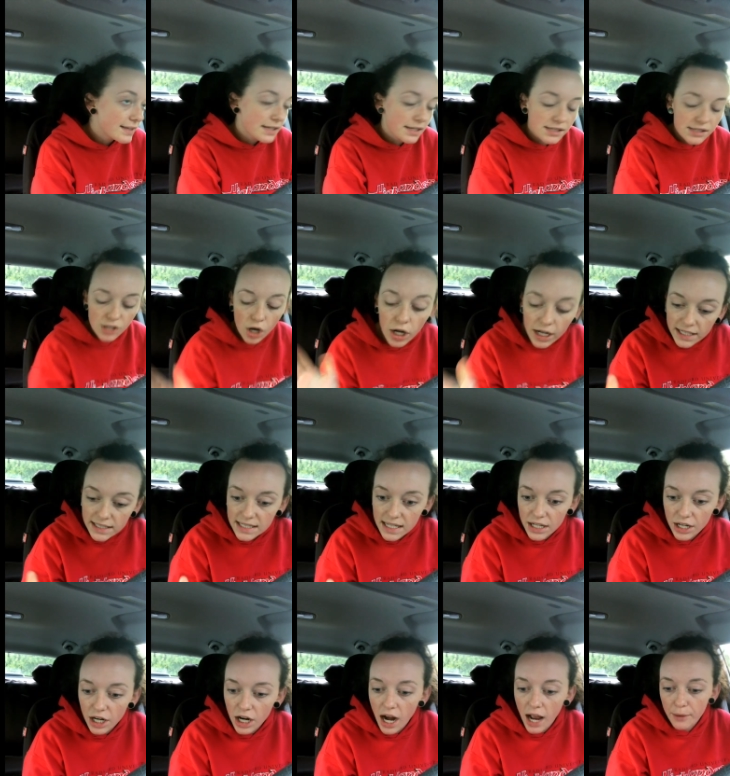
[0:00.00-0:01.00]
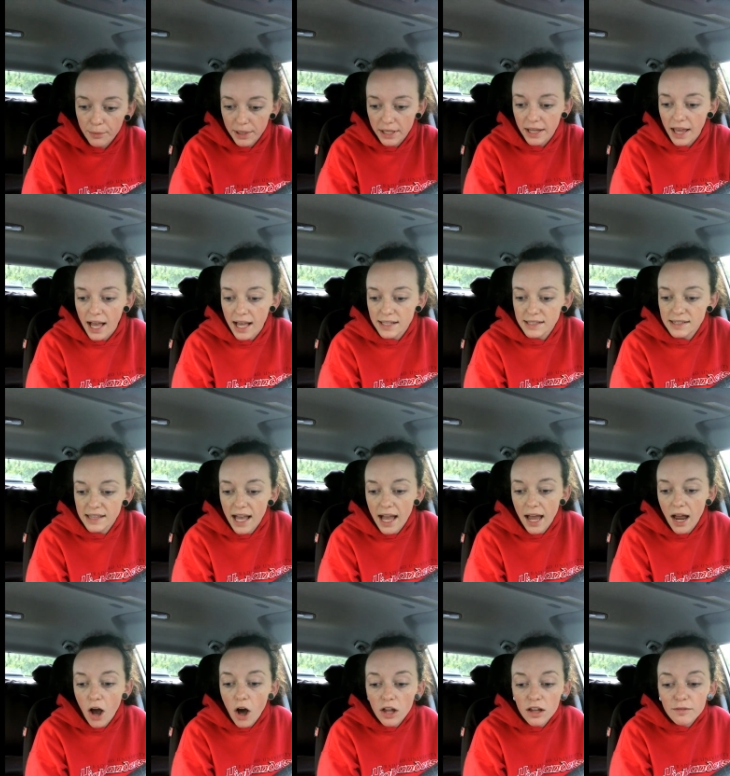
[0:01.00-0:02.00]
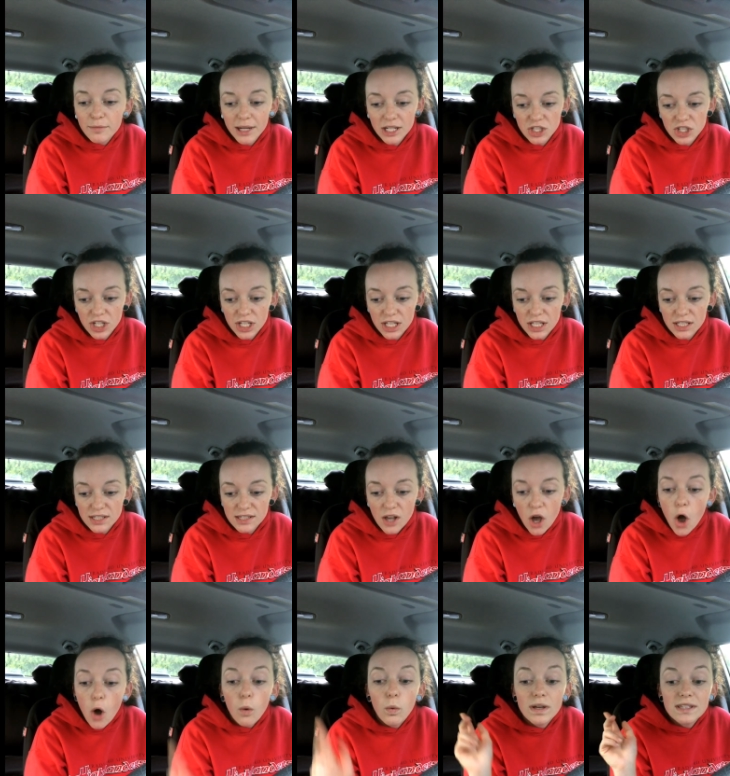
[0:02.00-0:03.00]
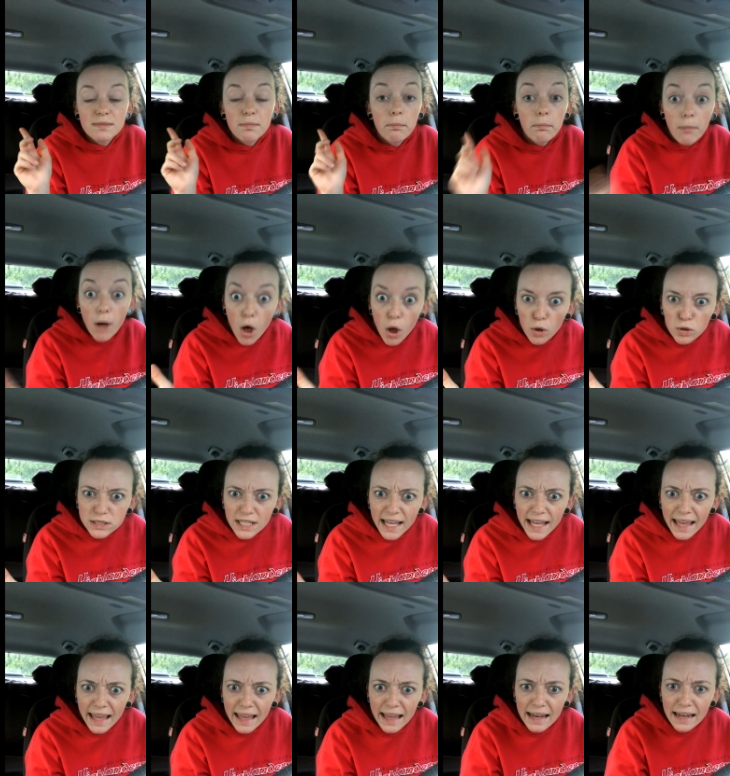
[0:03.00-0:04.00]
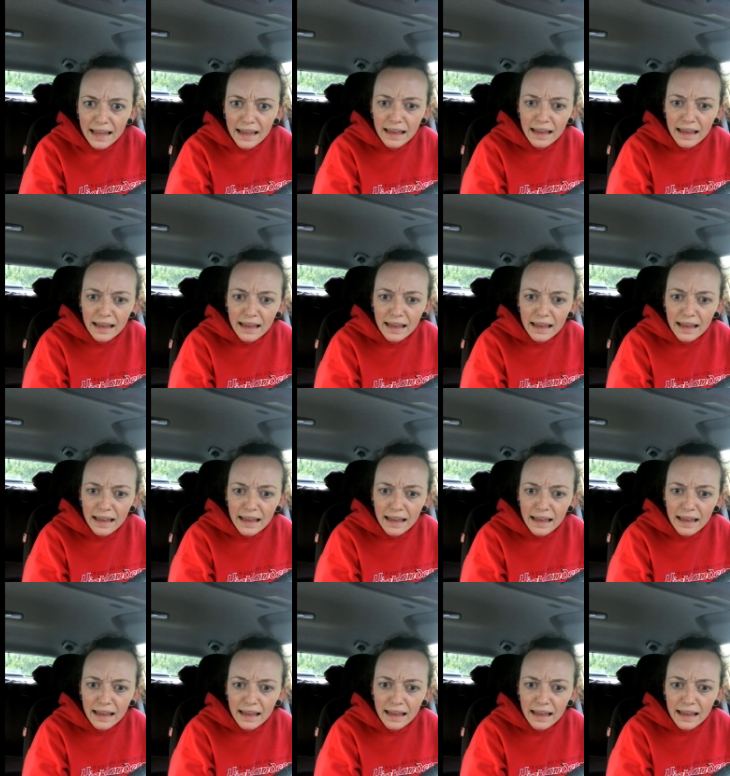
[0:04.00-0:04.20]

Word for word: as I started dinner, I realized that all of my cheese was molded.